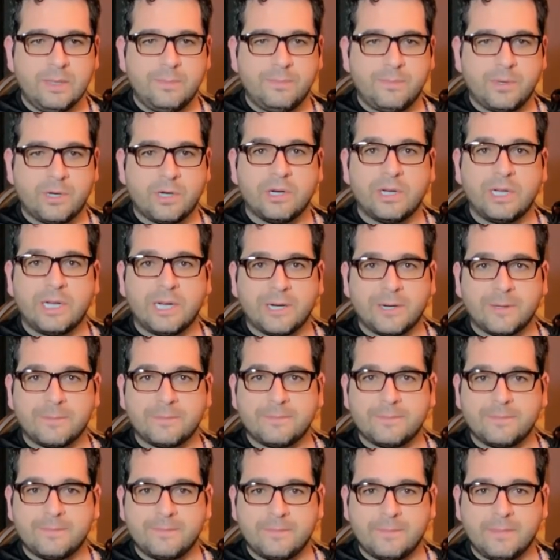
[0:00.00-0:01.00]
per year
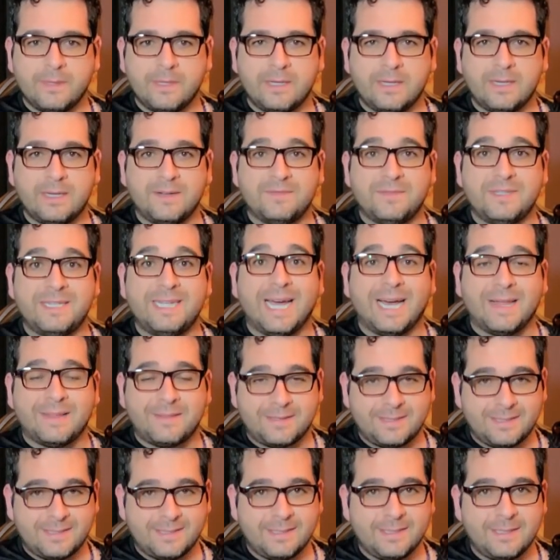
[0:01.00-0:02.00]
of
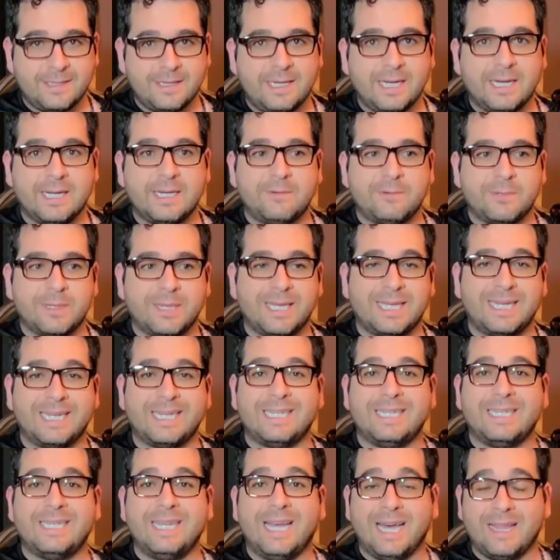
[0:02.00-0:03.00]
deaths,
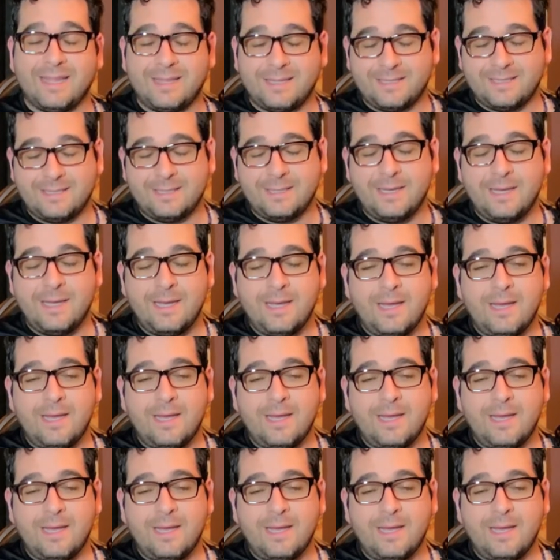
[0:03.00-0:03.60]
gun-related deaths.